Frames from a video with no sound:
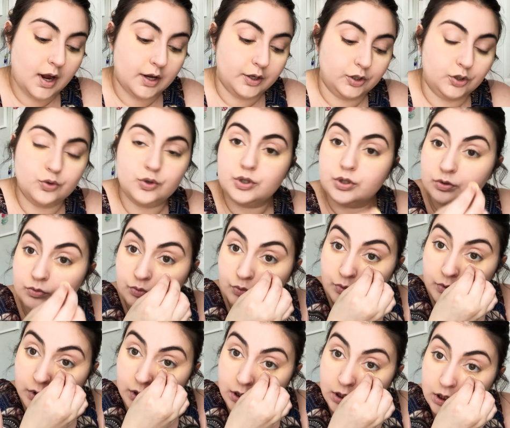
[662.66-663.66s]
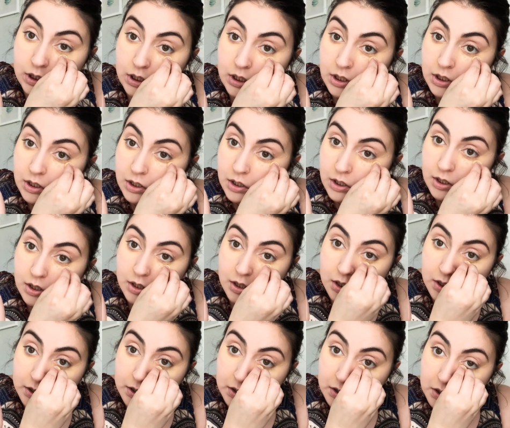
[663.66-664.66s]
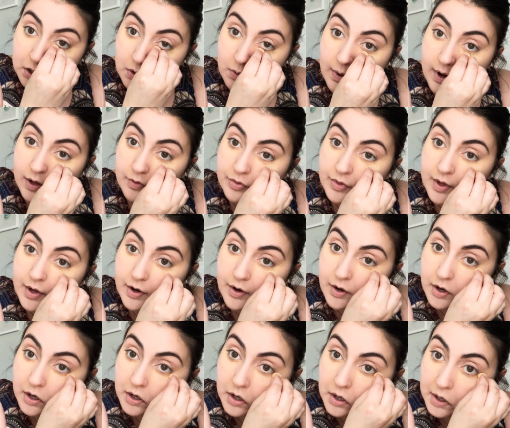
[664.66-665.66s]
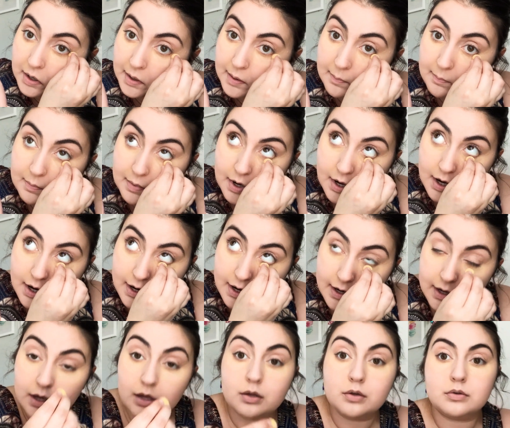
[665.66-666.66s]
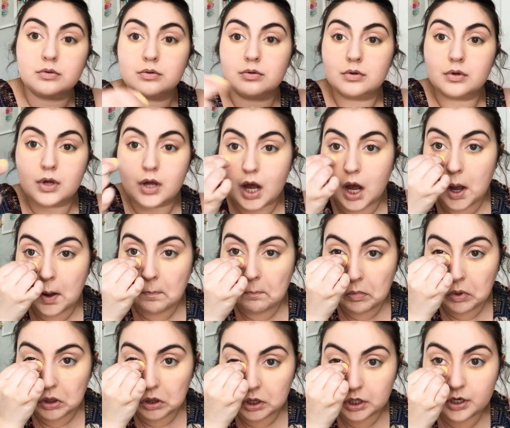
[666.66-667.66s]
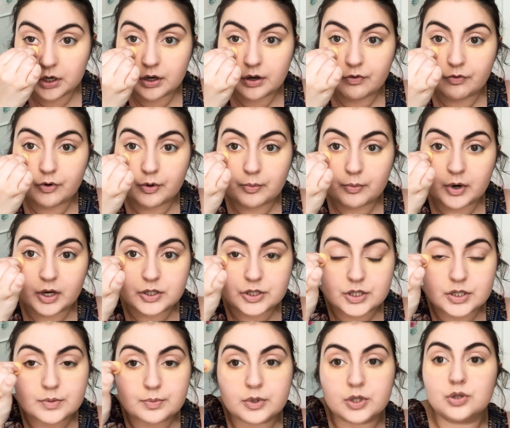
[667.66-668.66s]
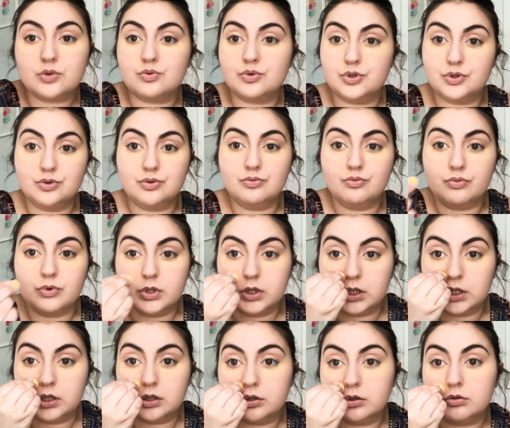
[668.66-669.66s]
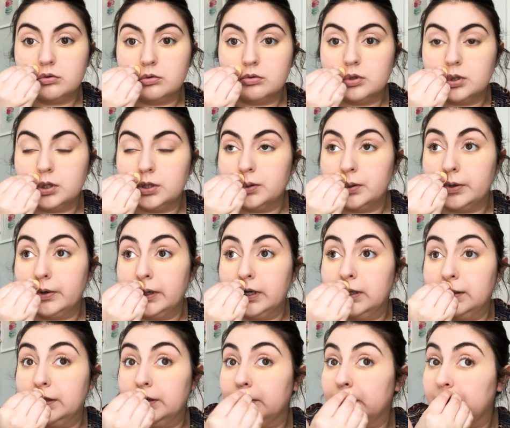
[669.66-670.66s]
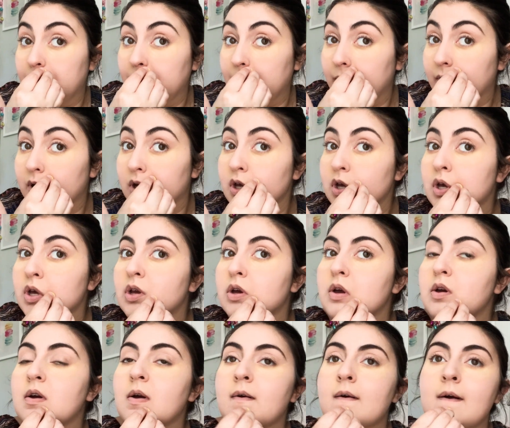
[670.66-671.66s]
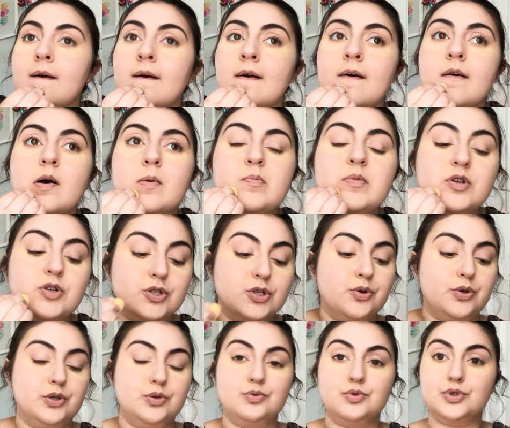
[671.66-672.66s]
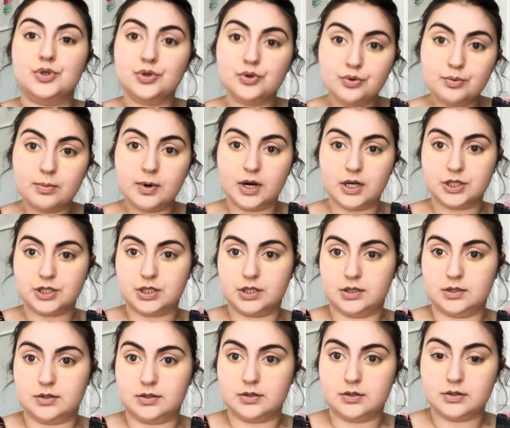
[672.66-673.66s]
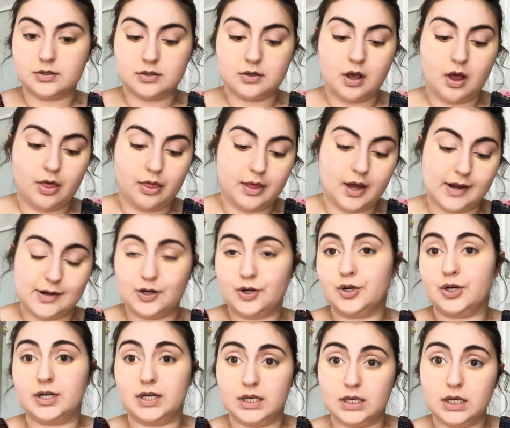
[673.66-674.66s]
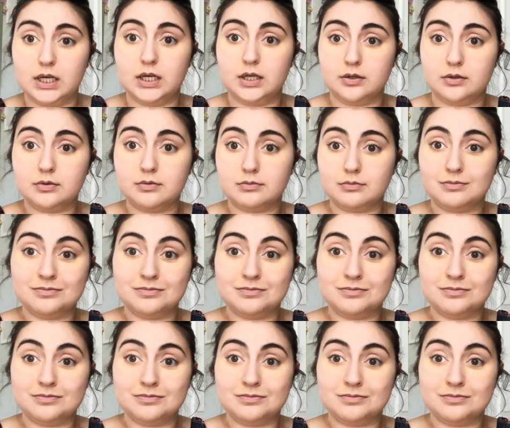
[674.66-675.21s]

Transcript: You could really go out there and buy a million different brushes, but you don't need to, okay? I'm gonna show you 2 brushes that you're gonna need,